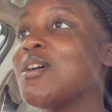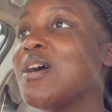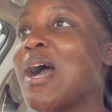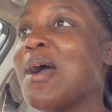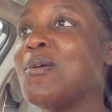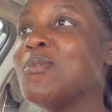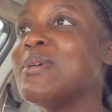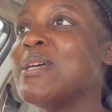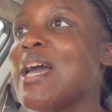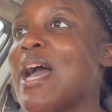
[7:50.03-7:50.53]

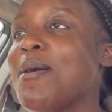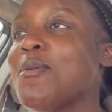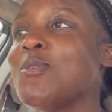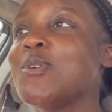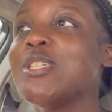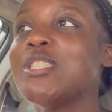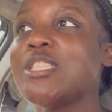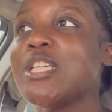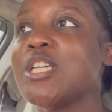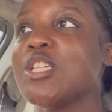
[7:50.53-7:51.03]
I
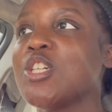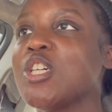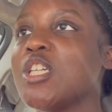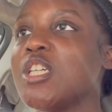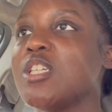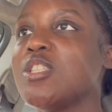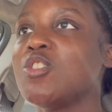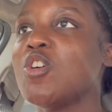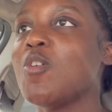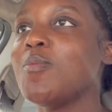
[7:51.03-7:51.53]
wish they
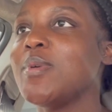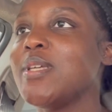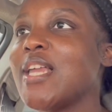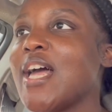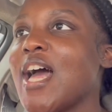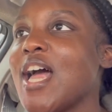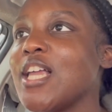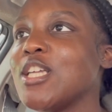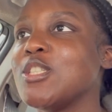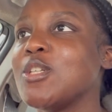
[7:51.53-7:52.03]
could have told me
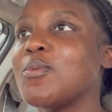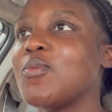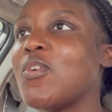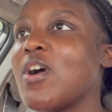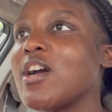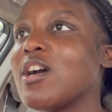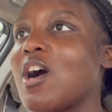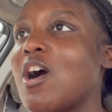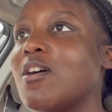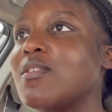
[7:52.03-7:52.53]
that, you know,
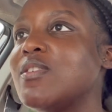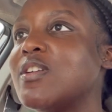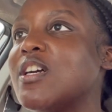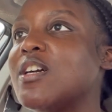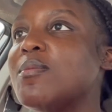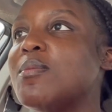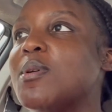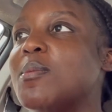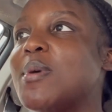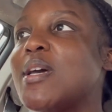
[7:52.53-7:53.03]
before I got over
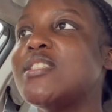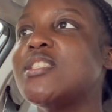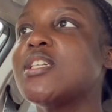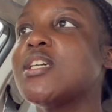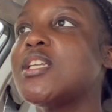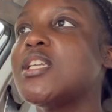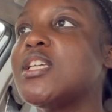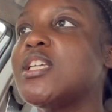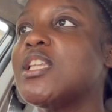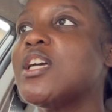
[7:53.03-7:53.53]
there. But
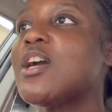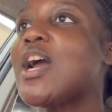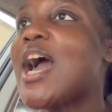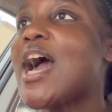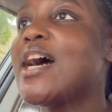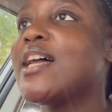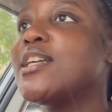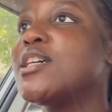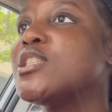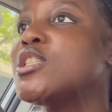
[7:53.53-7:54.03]
basically, they're
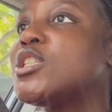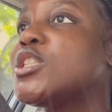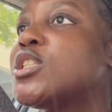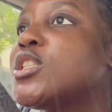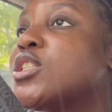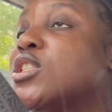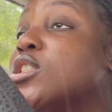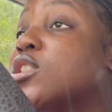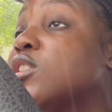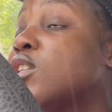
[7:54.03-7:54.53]
out of
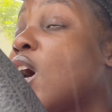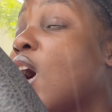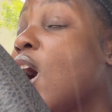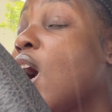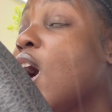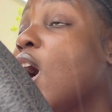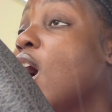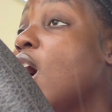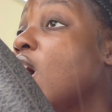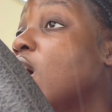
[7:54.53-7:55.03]

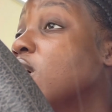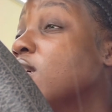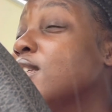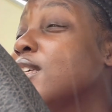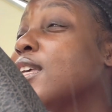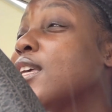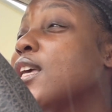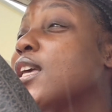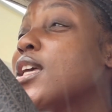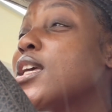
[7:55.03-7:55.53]
stock
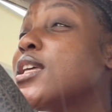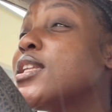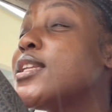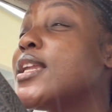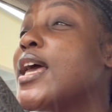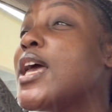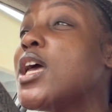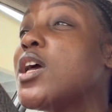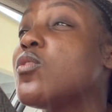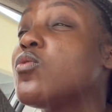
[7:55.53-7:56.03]

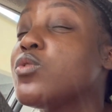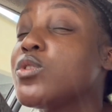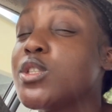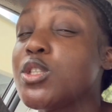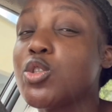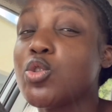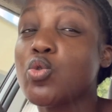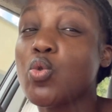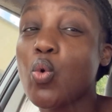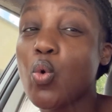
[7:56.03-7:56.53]
in every
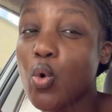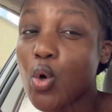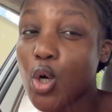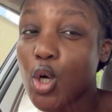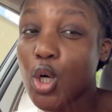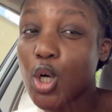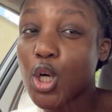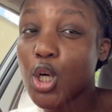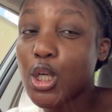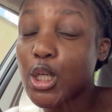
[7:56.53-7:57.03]
store
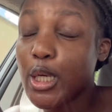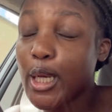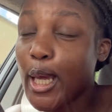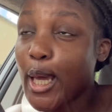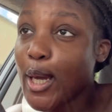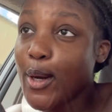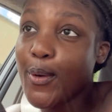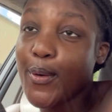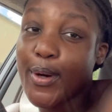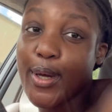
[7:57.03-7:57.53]

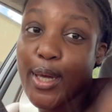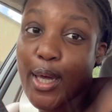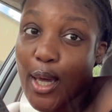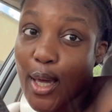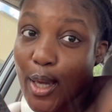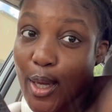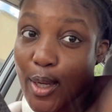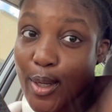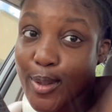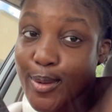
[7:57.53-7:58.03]
in
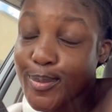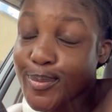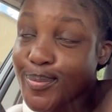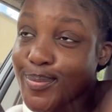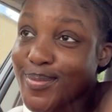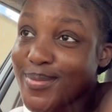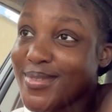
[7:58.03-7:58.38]
the